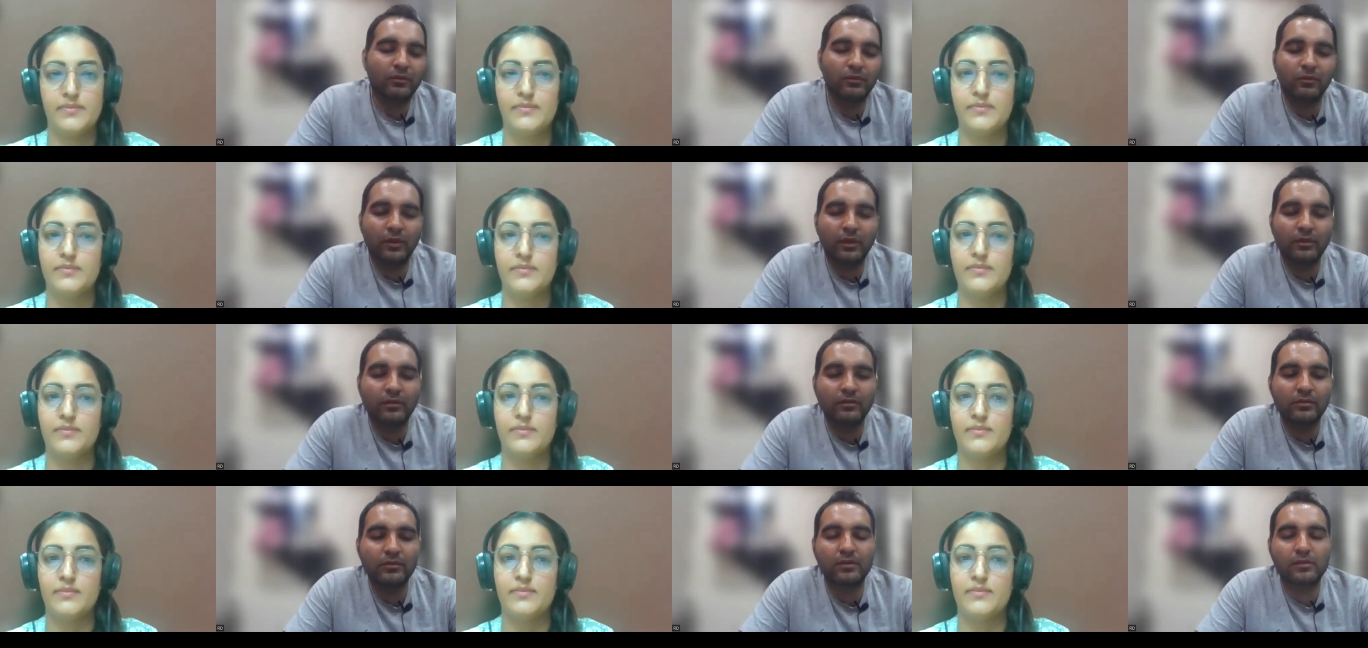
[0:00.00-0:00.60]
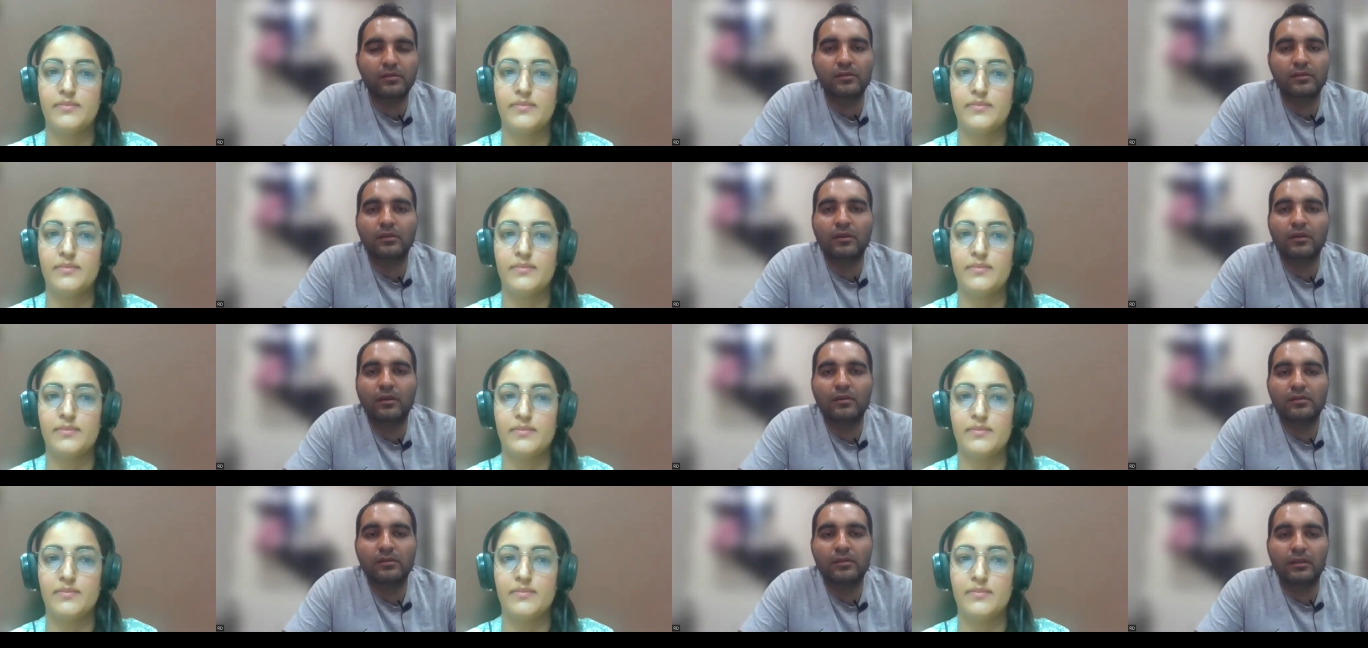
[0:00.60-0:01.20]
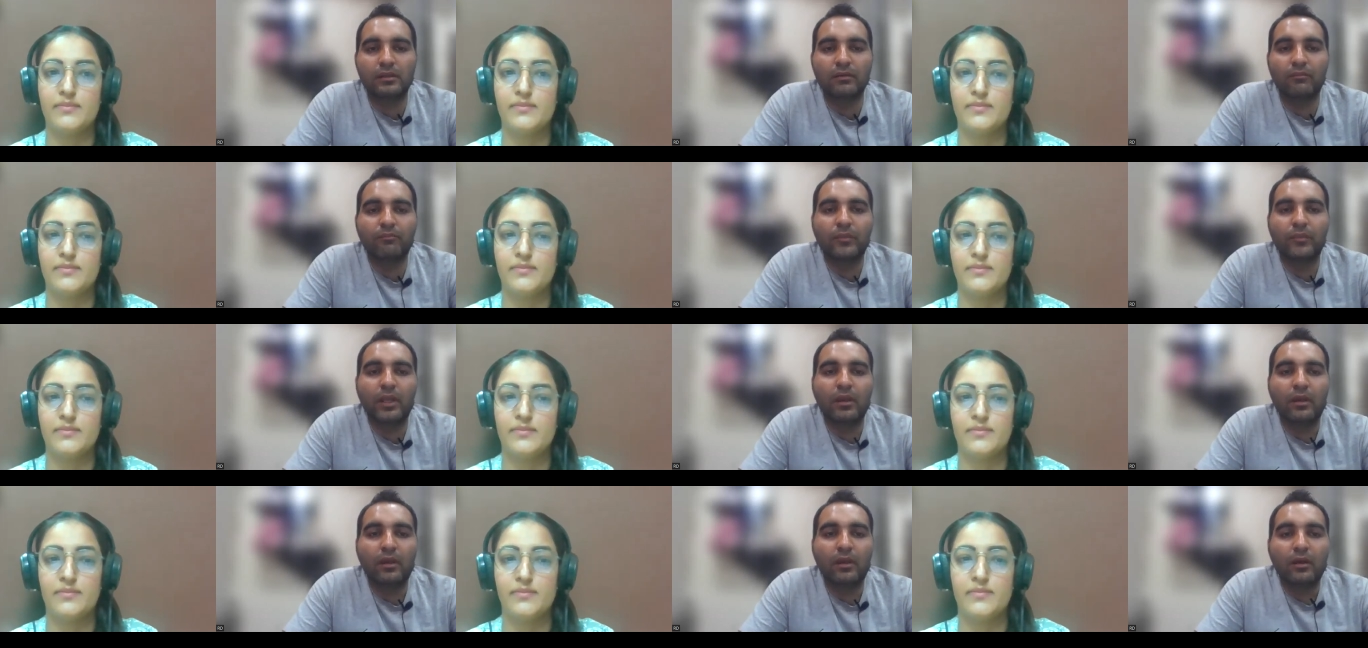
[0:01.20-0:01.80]
Speaker 1: you can just see.
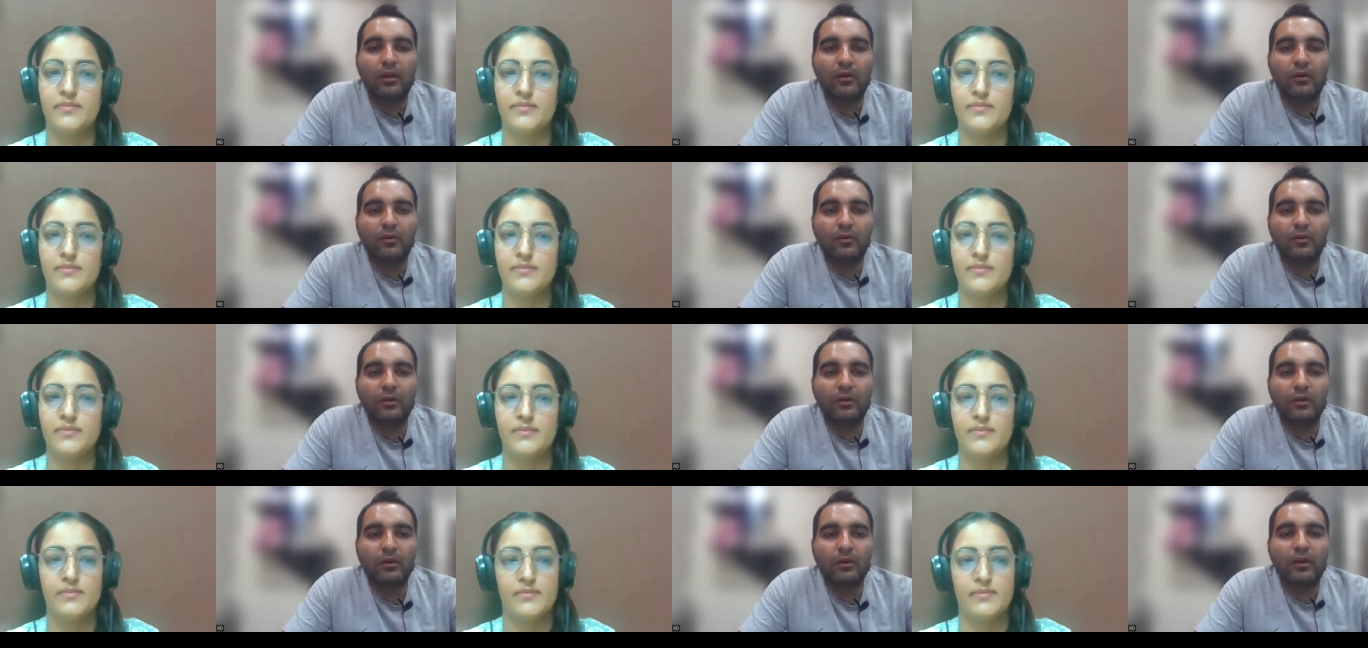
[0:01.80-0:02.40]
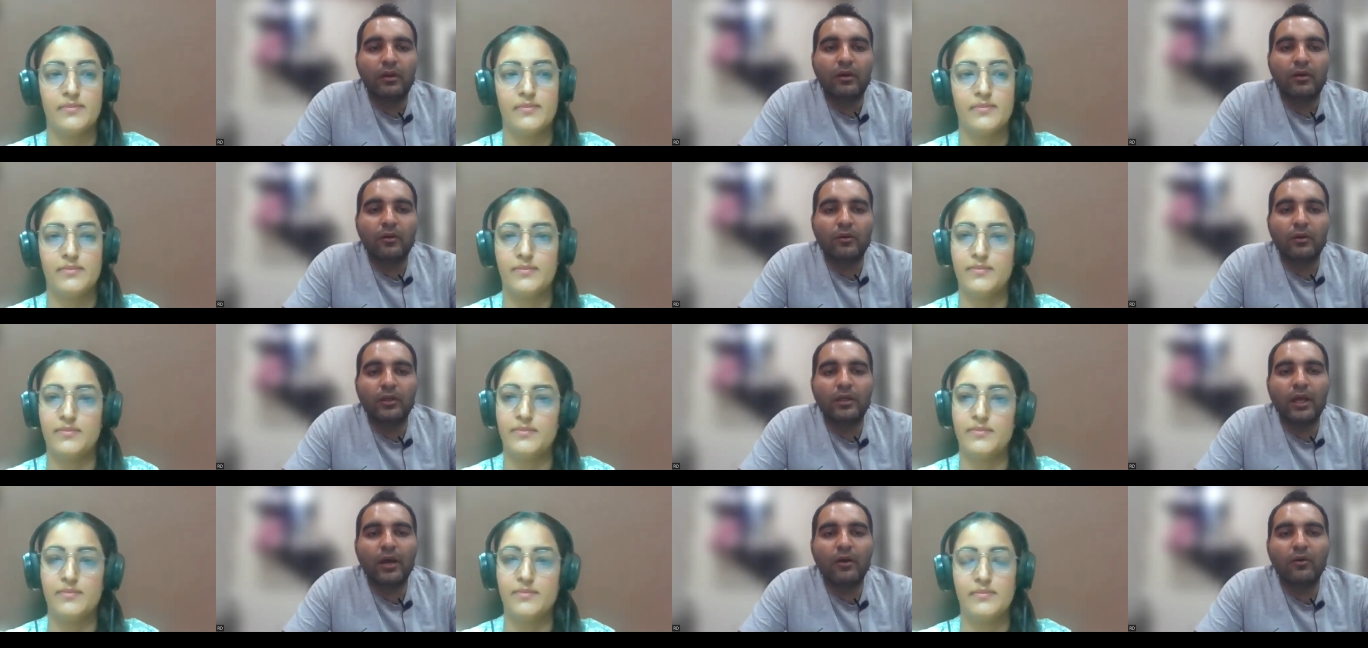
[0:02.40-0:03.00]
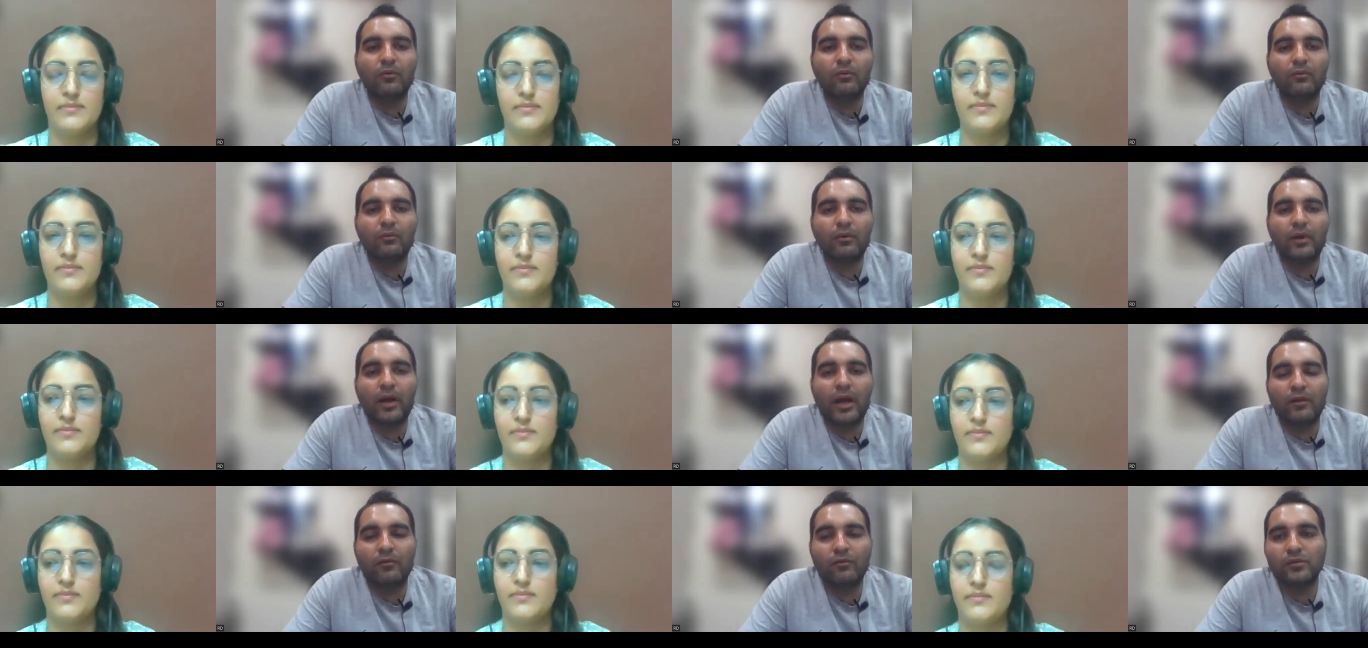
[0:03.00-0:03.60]
Okay, okay. Now
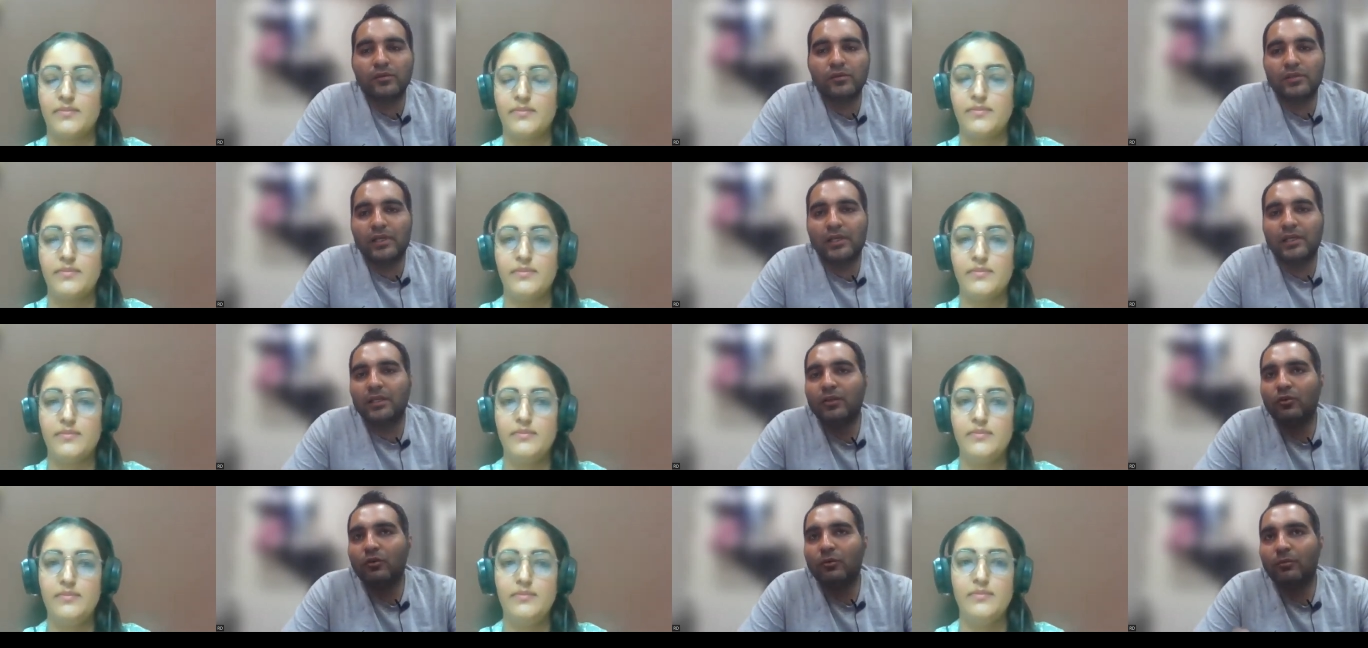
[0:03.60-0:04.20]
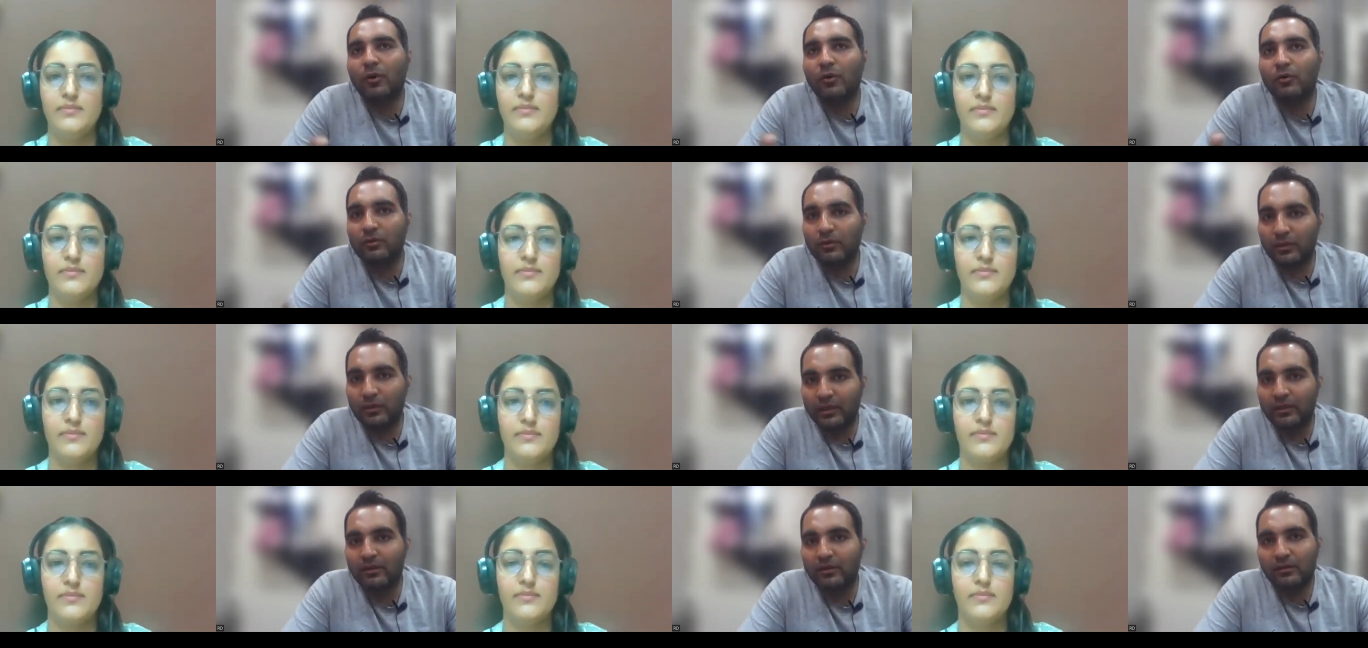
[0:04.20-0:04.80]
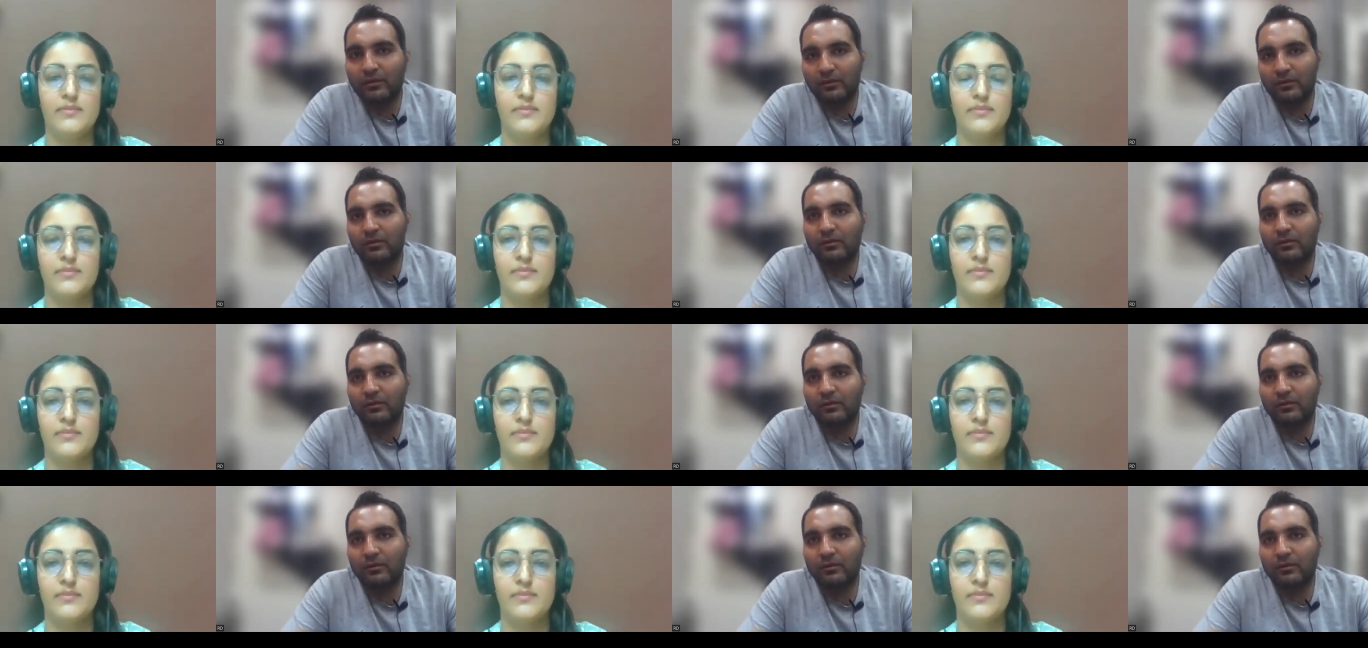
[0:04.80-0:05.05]
I was telling you about that